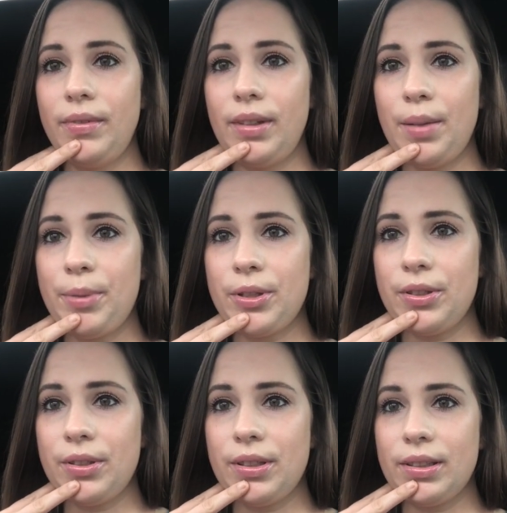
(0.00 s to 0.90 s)
That person
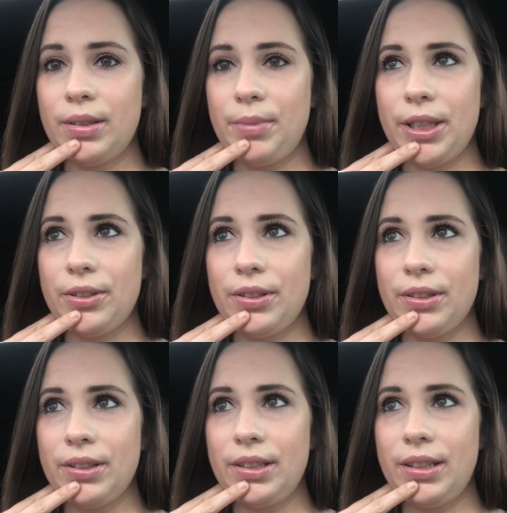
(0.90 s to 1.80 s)
just looked at me. I shouldn't have
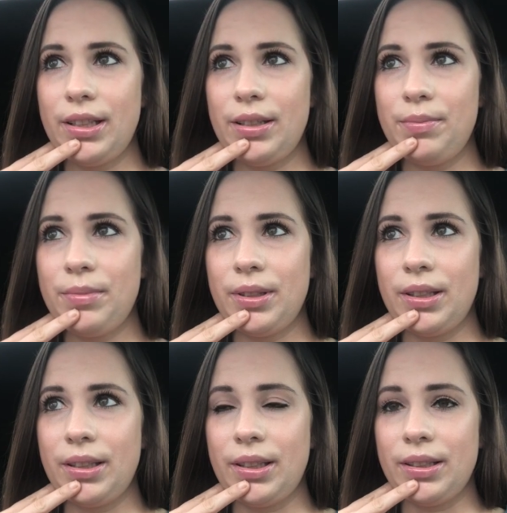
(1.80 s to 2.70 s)
looked at them, and
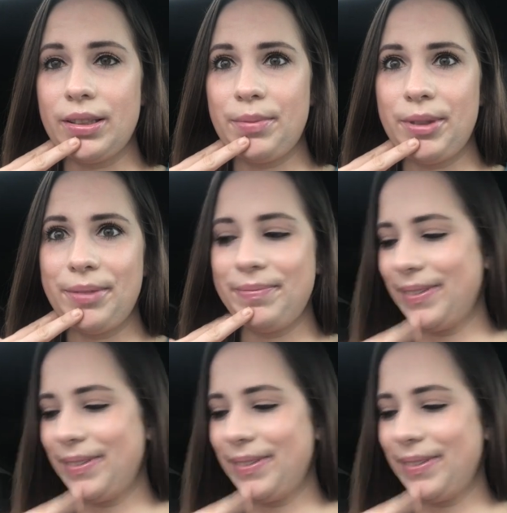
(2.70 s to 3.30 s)
then they looked at me.